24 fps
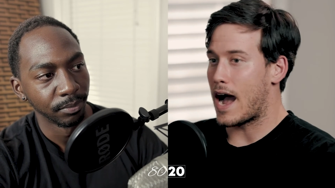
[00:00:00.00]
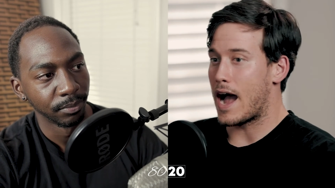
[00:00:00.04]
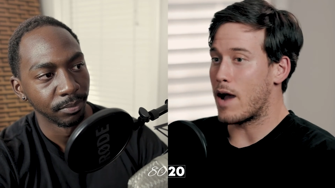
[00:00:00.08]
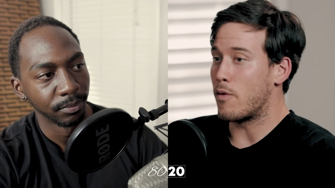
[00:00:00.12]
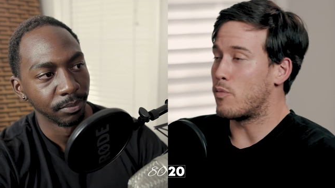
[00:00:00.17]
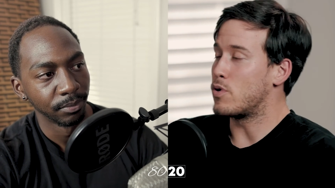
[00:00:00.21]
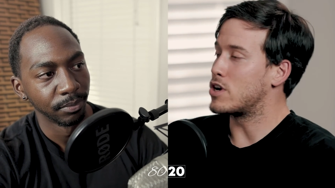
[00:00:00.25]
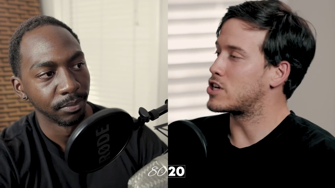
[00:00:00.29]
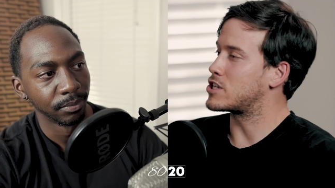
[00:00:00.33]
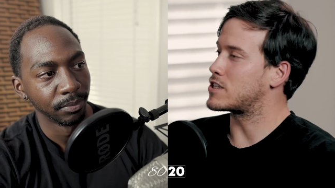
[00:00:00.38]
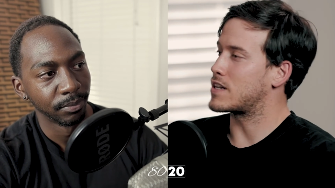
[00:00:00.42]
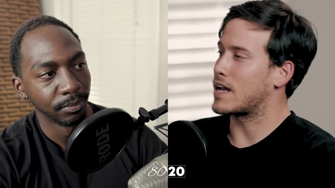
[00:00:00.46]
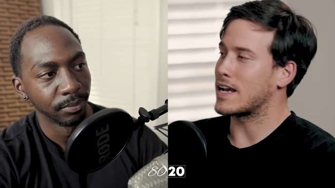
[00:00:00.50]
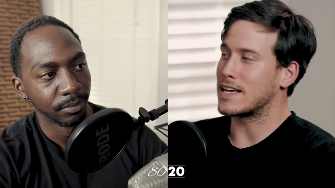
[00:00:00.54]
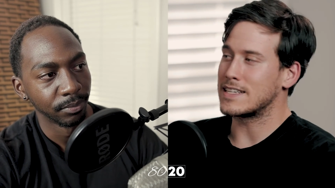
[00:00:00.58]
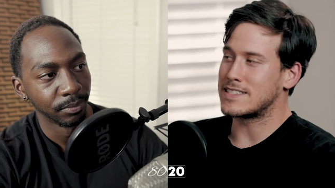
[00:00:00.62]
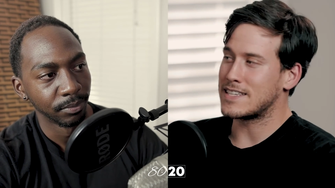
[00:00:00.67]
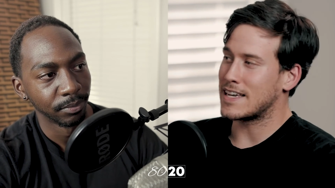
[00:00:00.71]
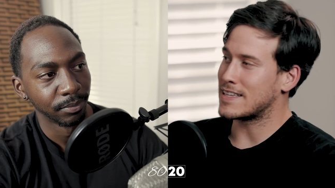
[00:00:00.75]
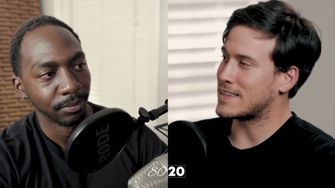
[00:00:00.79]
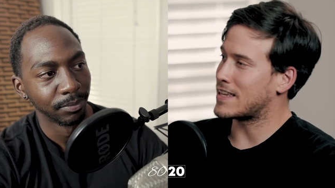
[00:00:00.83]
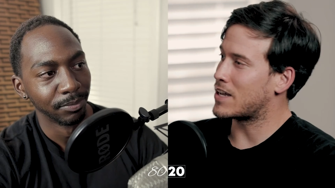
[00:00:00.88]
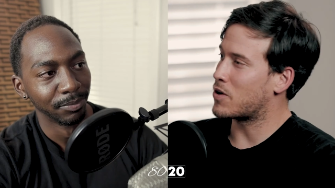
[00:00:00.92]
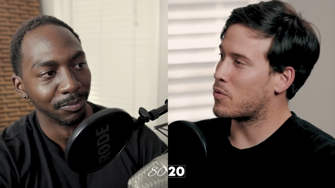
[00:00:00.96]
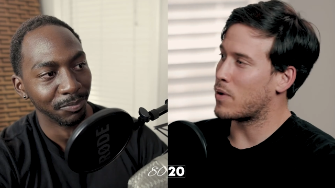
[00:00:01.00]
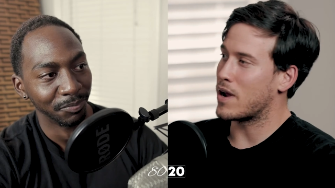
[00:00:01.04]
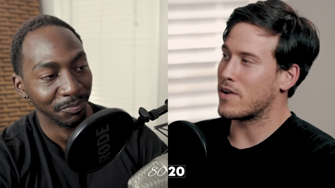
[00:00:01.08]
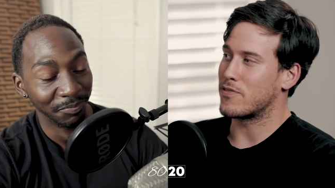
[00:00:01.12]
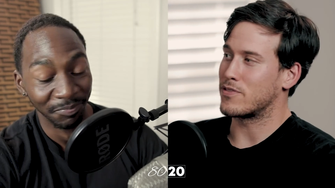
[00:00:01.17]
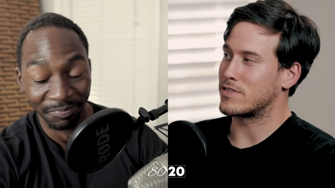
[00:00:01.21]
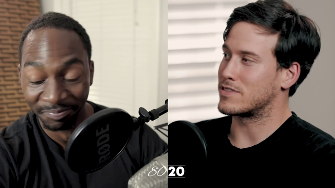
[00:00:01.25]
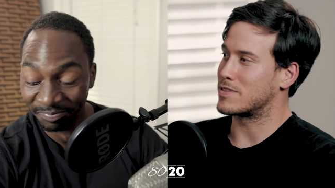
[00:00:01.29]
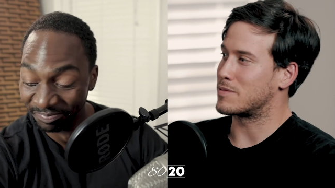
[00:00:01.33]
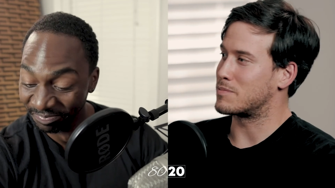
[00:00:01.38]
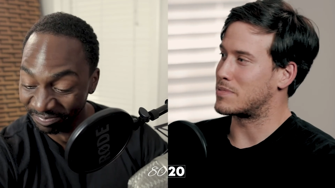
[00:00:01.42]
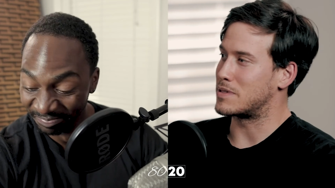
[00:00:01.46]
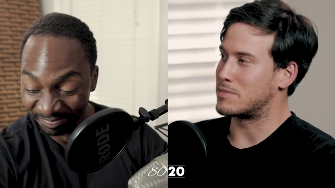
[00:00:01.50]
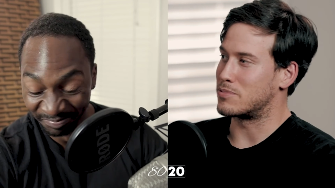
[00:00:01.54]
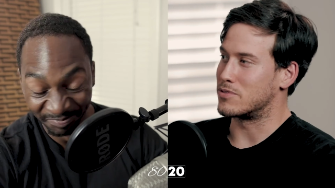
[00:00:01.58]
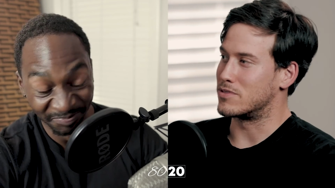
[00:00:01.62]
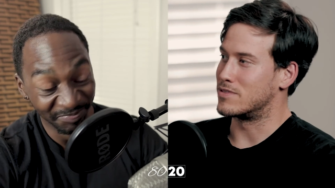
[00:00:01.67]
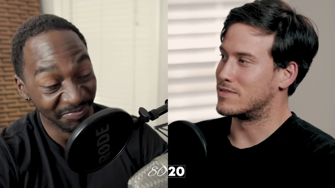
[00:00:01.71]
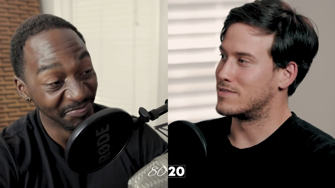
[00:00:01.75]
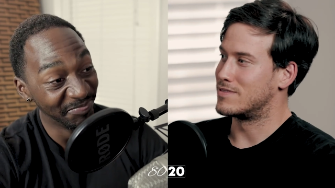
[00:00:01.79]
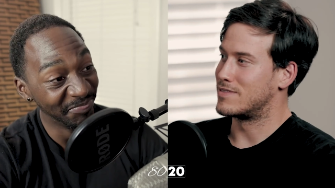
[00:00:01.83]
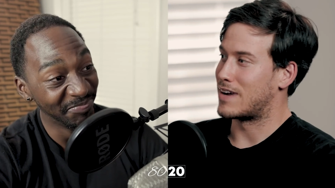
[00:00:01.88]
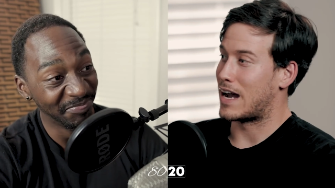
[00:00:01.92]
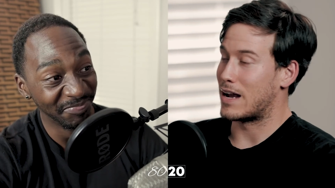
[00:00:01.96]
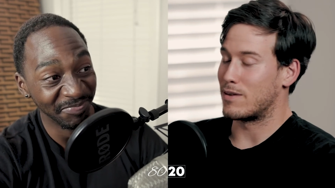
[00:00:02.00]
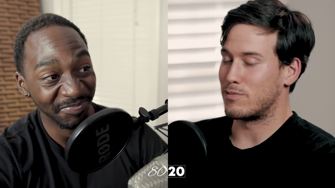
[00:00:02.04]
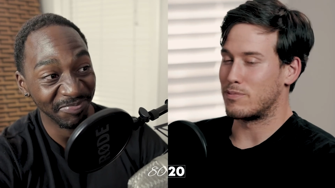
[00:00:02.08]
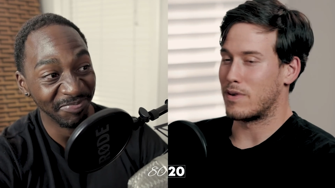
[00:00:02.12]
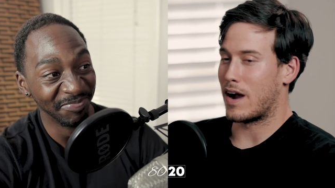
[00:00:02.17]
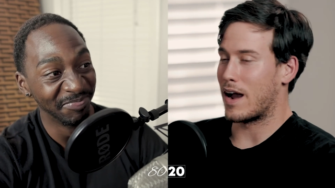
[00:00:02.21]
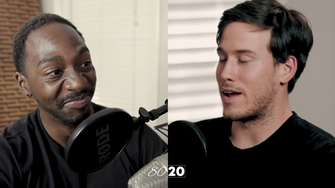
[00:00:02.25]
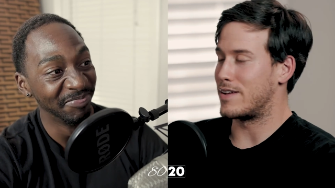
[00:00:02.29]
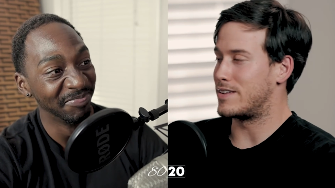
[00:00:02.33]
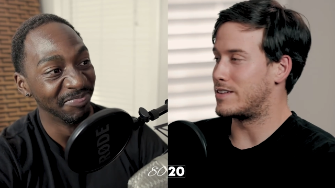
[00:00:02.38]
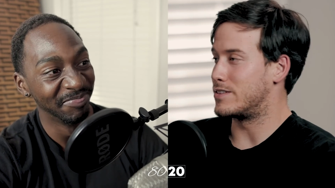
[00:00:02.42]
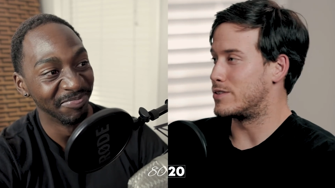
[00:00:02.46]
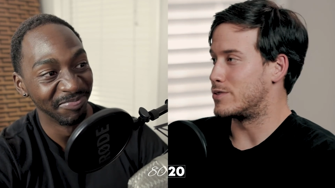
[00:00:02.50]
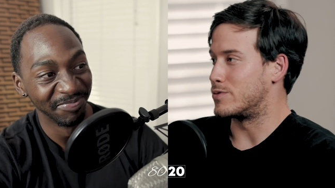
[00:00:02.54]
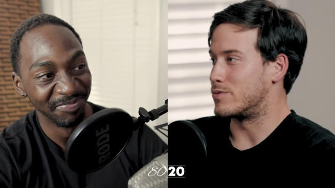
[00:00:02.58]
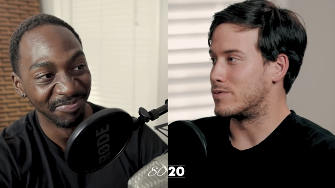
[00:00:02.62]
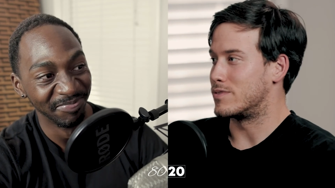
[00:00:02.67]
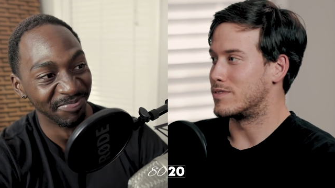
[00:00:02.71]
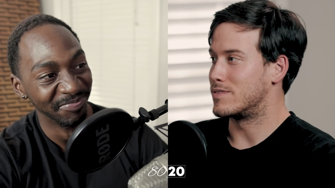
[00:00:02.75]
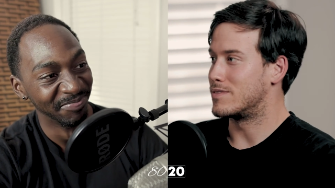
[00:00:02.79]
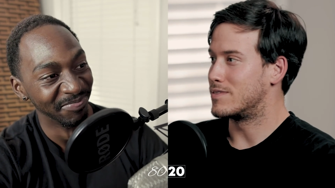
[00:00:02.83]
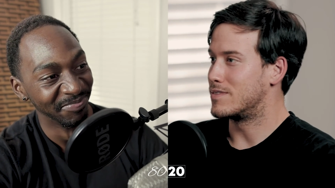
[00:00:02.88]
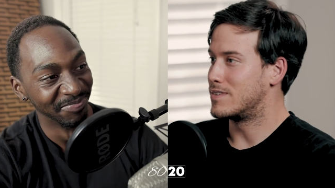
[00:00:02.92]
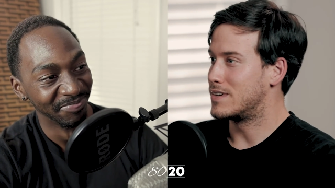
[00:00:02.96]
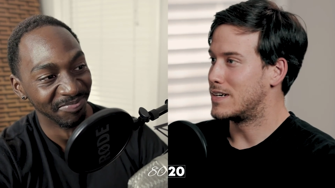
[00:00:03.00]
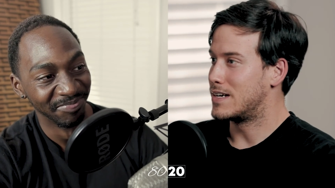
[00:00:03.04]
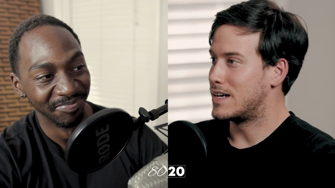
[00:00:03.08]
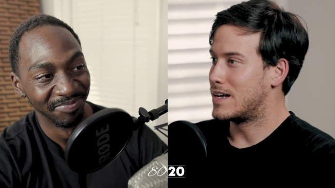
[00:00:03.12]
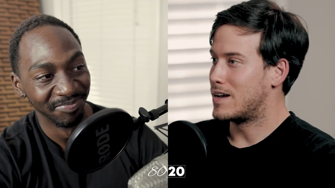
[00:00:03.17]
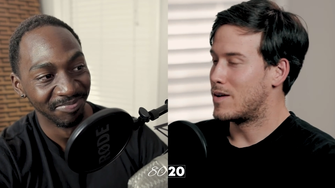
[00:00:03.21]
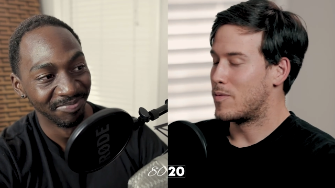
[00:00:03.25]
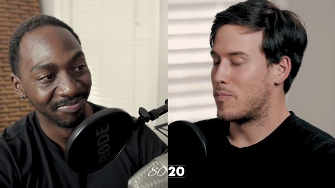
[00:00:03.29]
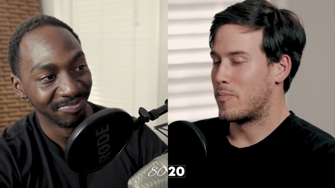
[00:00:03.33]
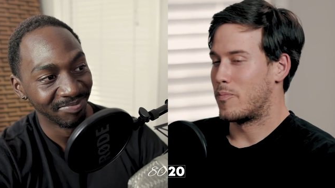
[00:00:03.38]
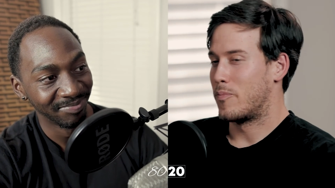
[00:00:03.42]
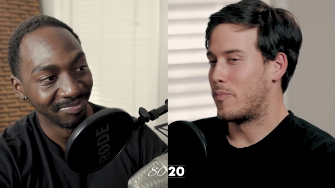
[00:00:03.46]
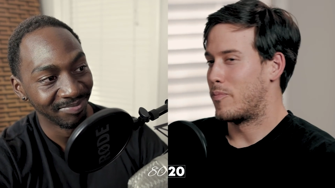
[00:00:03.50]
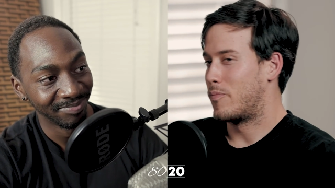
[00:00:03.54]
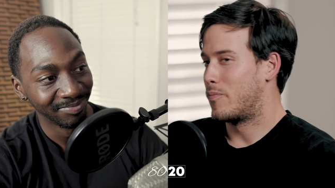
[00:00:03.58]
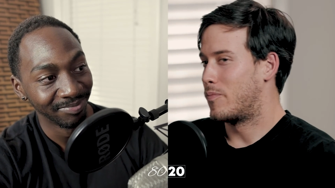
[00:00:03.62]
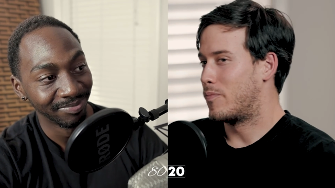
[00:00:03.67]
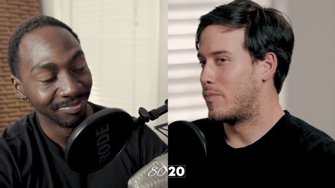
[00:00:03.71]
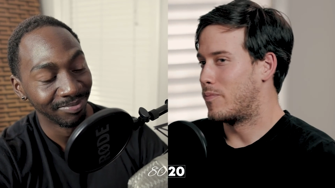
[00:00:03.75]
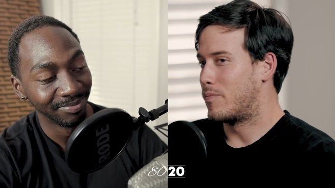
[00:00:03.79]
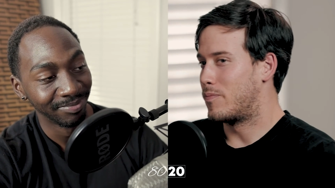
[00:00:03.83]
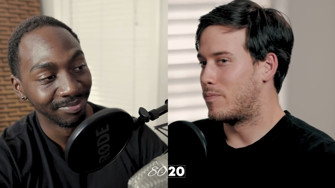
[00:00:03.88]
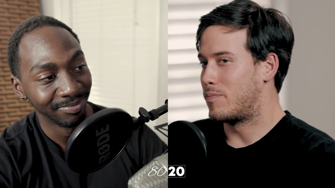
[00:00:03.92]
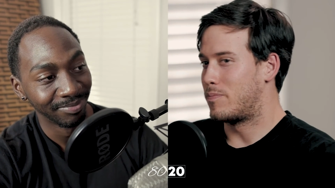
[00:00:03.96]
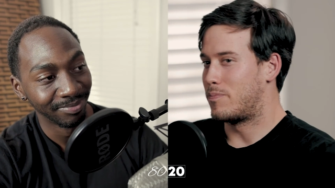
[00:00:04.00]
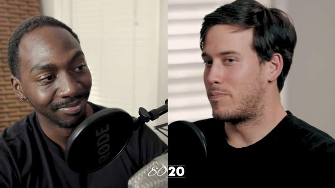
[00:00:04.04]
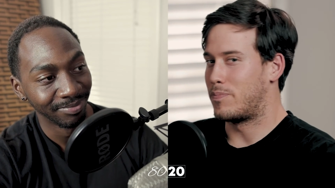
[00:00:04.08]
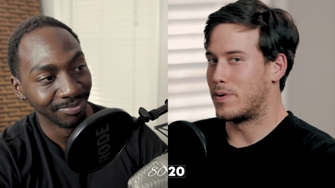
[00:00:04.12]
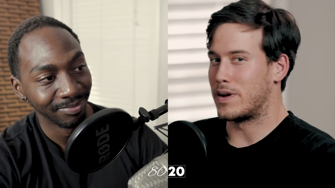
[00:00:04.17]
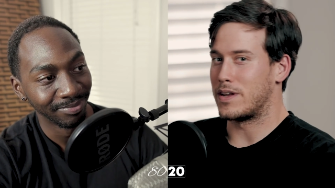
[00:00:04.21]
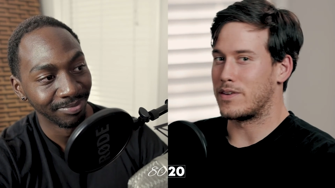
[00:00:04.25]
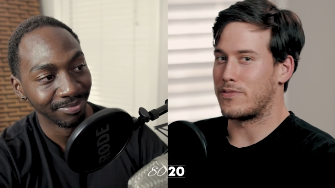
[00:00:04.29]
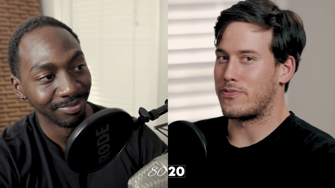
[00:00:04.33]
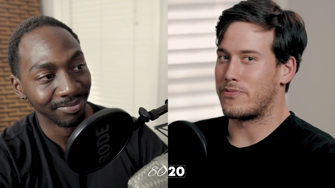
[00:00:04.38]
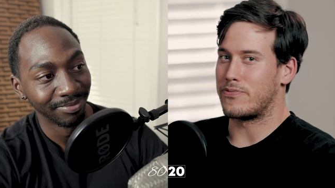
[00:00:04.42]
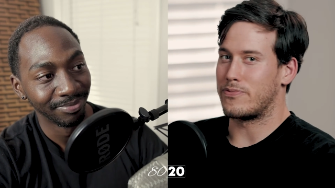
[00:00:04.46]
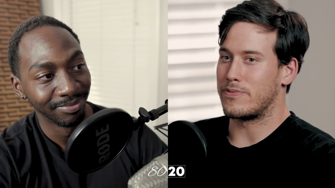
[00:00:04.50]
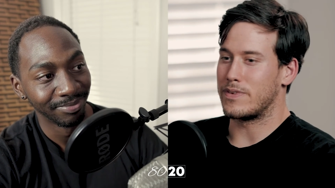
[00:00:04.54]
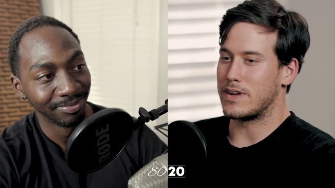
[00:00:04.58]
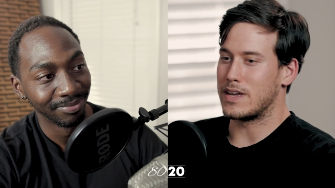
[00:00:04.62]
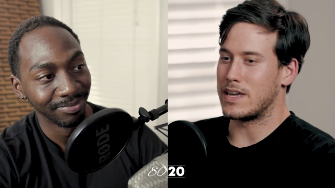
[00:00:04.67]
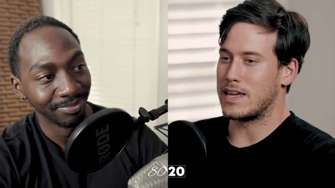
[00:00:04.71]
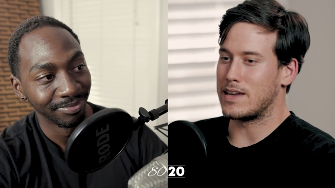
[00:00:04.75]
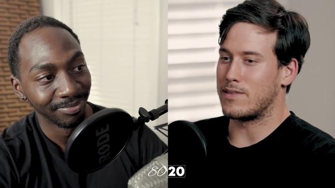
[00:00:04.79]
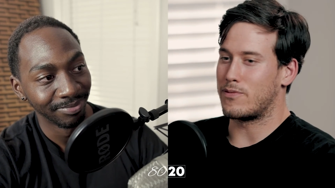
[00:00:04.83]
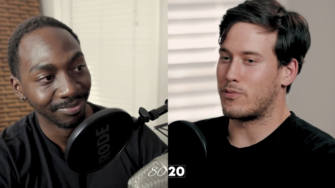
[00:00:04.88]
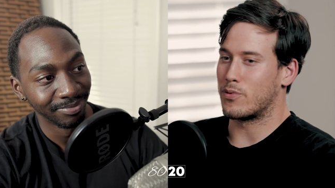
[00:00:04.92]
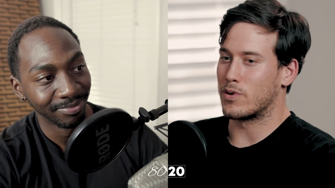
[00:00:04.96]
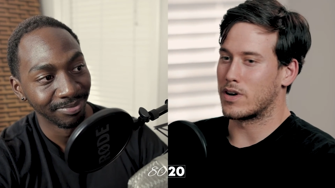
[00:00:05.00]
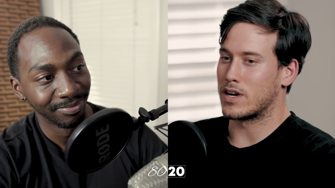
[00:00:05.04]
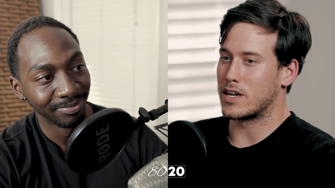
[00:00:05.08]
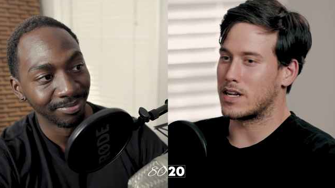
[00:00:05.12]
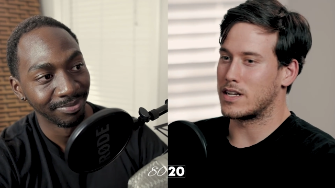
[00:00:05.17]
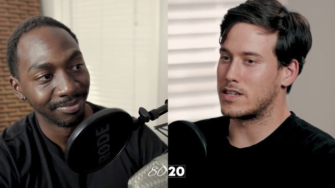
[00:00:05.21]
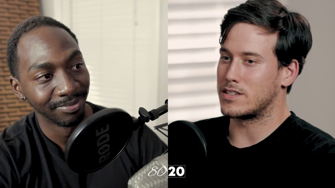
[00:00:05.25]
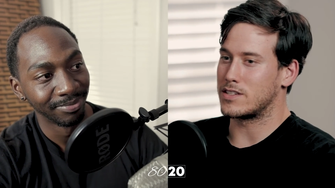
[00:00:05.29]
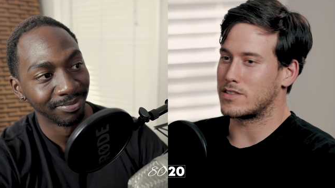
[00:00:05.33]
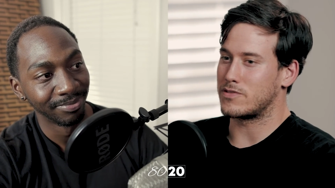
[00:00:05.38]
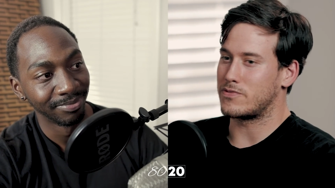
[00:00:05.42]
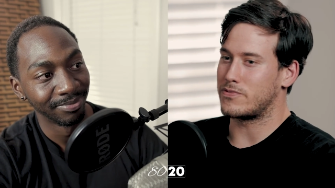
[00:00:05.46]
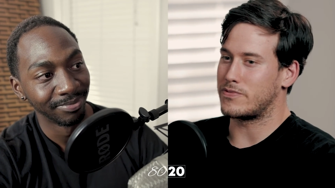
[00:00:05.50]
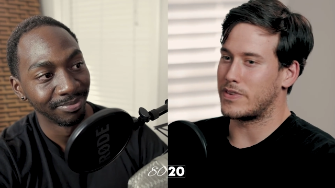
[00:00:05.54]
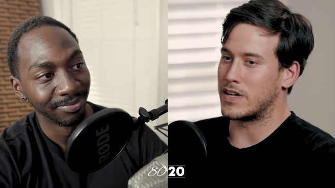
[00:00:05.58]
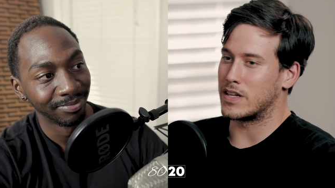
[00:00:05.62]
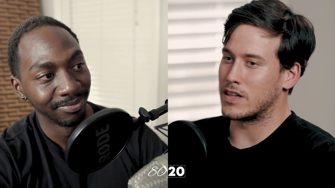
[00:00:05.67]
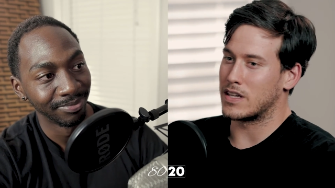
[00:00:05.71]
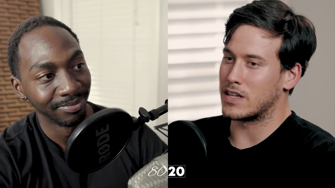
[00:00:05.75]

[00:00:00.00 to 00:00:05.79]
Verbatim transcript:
Speaker 1: I wish that I could take that away from some people. I do. But if we're going to just